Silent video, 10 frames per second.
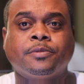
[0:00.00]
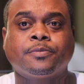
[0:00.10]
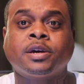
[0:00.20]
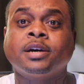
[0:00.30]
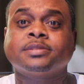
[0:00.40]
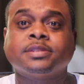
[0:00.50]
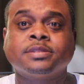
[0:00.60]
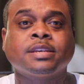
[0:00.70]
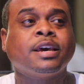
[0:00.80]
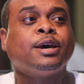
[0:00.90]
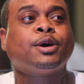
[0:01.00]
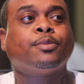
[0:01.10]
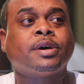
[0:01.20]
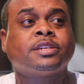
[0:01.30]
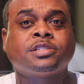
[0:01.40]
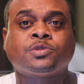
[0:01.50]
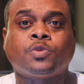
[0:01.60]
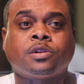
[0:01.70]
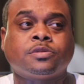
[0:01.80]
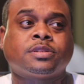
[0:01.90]
cousins, but it's just
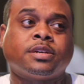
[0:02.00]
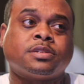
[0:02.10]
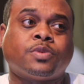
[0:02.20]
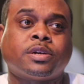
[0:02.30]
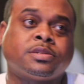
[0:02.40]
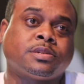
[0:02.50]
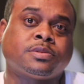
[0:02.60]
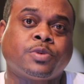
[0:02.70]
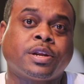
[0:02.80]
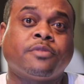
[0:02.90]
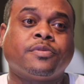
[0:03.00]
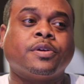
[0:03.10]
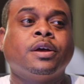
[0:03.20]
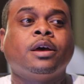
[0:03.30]
one of those things where it's just whatever.